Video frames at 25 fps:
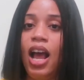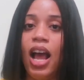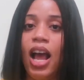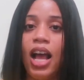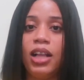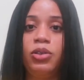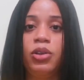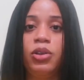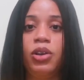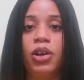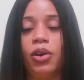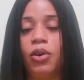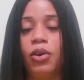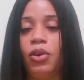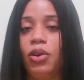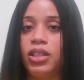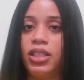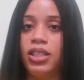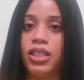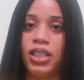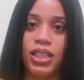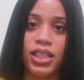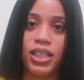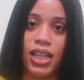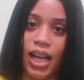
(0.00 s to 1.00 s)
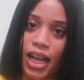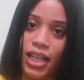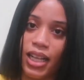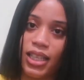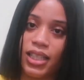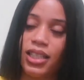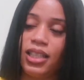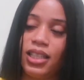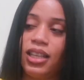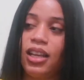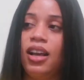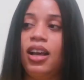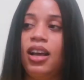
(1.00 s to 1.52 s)
I took a course in
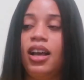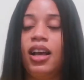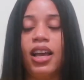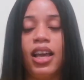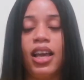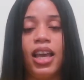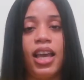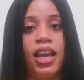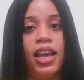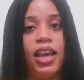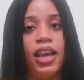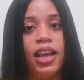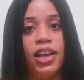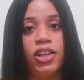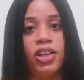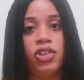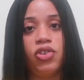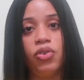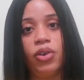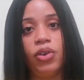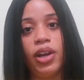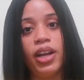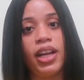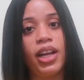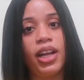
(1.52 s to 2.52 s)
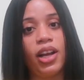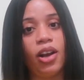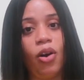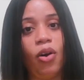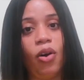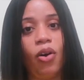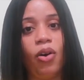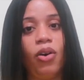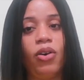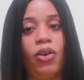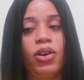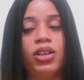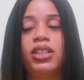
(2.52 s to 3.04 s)
that, a training
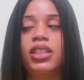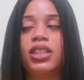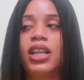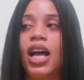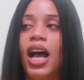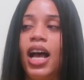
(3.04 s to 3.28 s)
course,